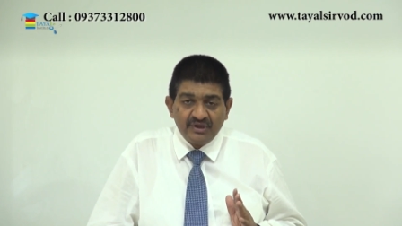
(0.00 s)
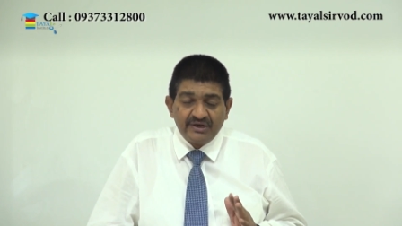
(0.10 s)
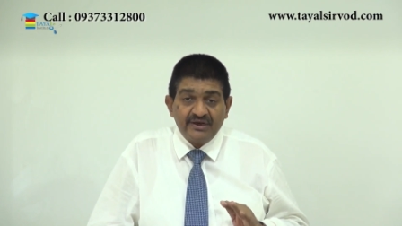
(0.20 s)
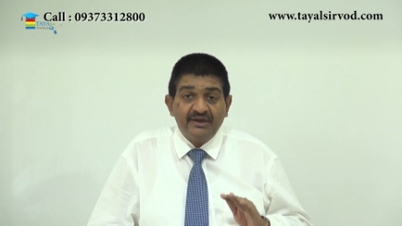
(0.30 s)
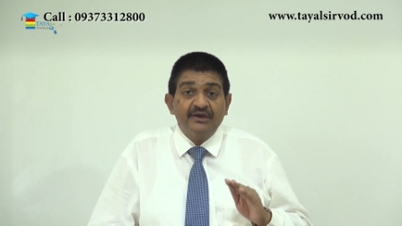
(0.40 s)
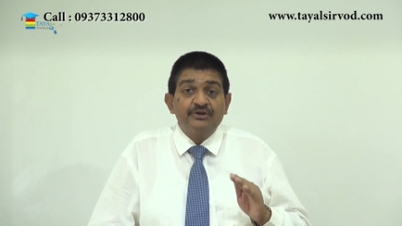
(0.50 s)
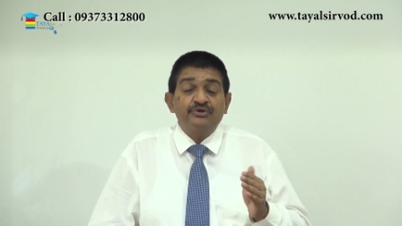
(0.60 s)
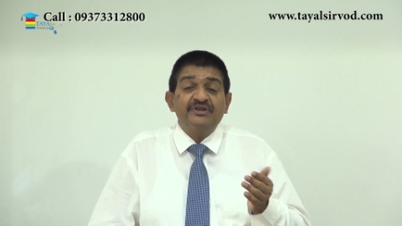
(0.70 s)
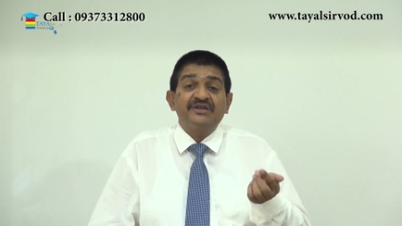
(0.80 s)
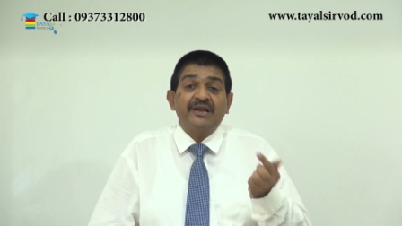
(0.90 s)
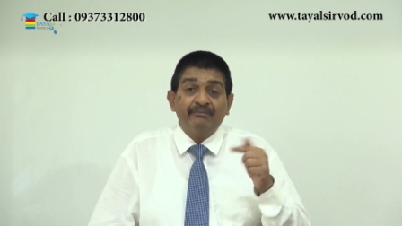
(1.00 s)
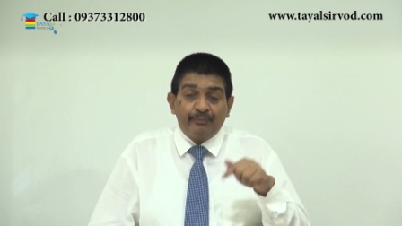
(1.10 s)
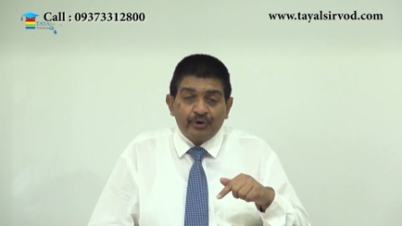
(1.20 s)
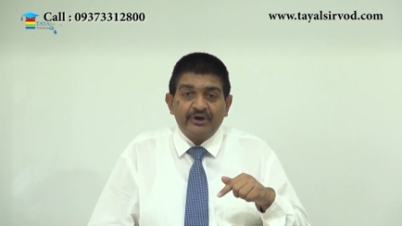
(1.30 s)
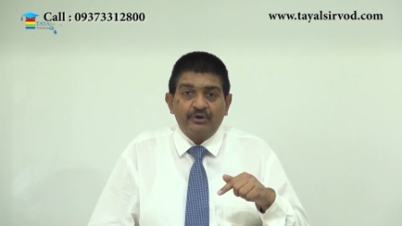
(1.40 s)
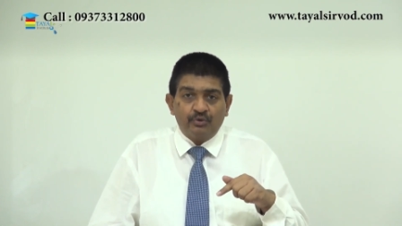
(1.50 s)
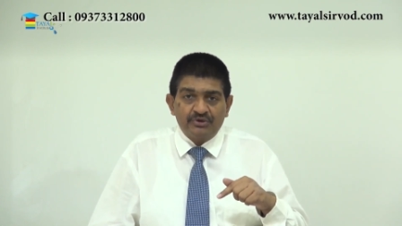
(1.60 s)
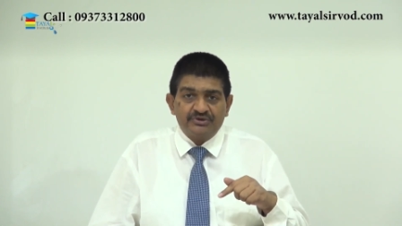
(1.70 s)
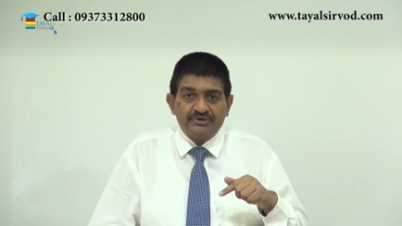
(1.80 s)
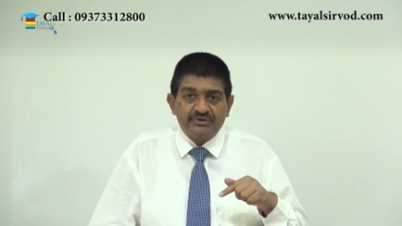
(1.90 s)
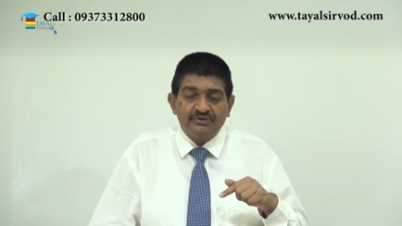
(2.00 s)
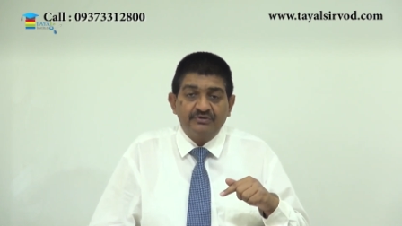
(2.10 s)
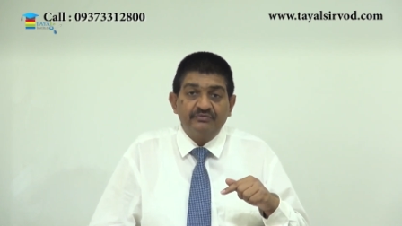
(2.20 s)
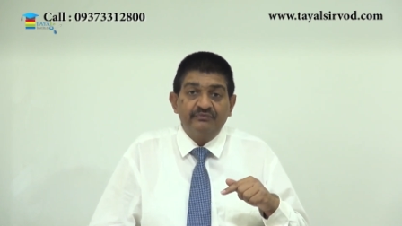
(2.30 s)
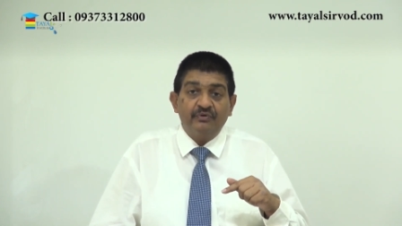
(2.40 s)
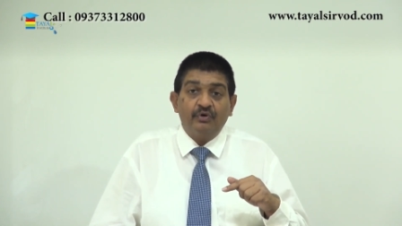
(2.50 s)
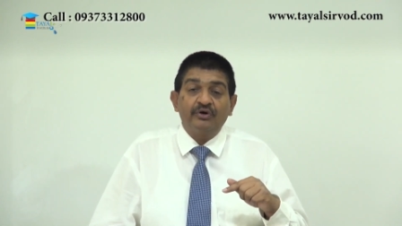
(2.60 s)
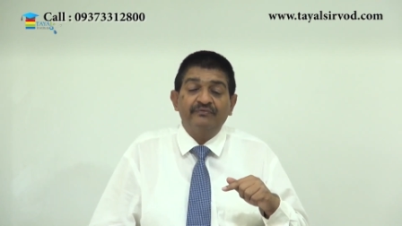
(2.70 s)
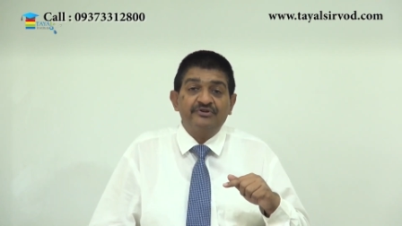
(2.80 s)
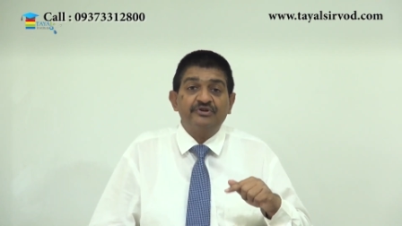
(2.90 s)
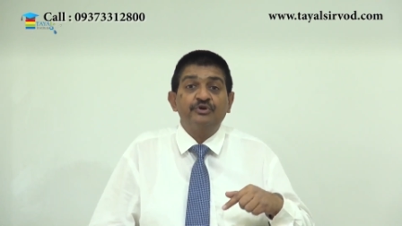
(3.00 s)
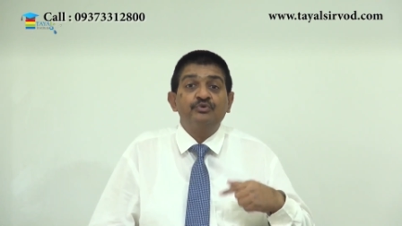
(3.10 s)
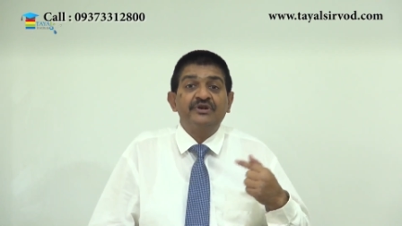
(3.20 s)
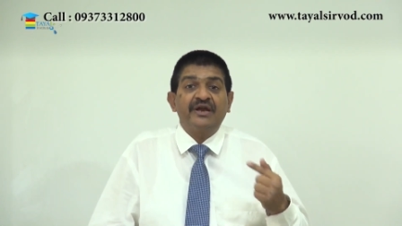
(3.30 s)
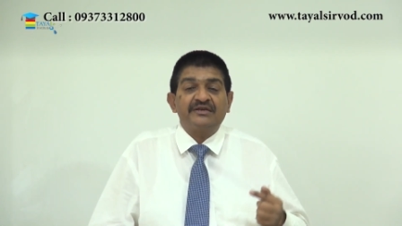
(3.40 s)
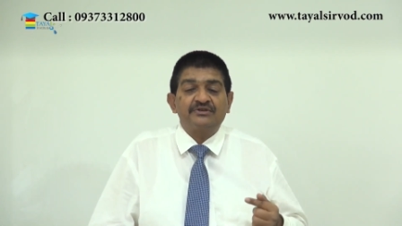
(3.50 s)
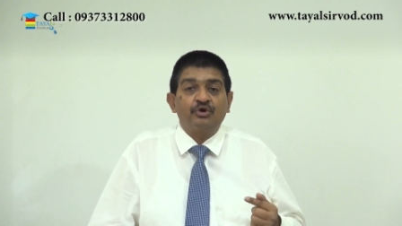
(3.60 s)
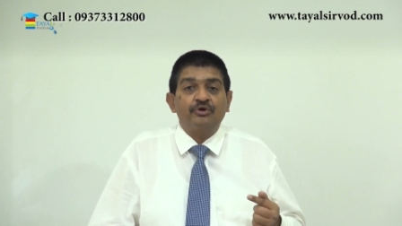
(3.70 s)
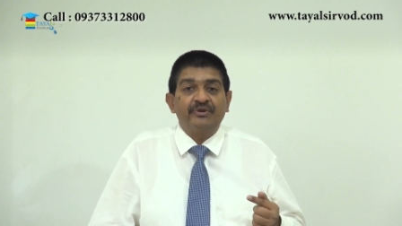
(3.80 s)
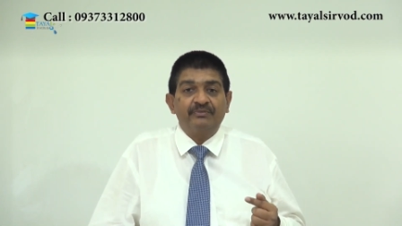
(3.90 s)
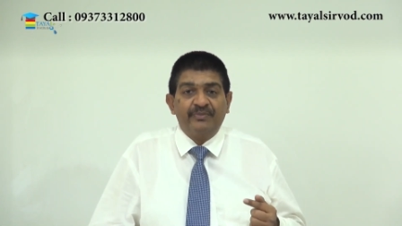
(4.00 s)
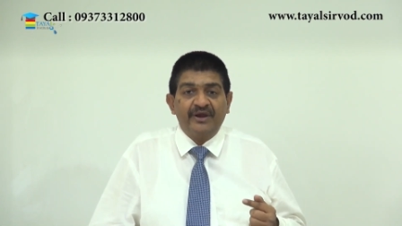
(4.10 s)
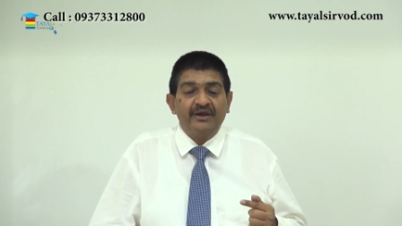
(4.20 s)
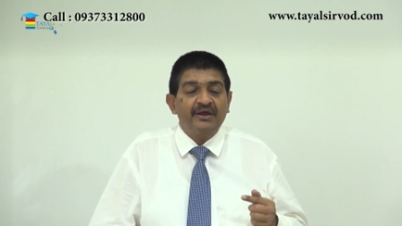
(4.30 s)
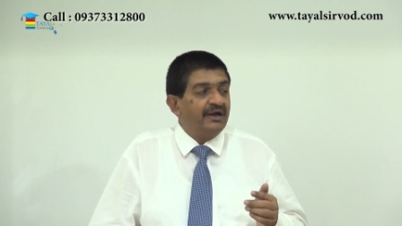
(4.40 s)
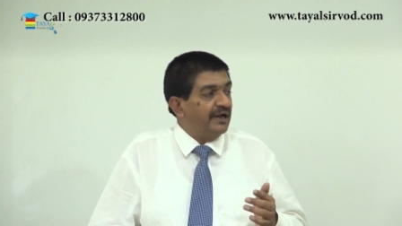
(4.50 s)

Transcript: Right. So these are imported goods on which duty has not been paid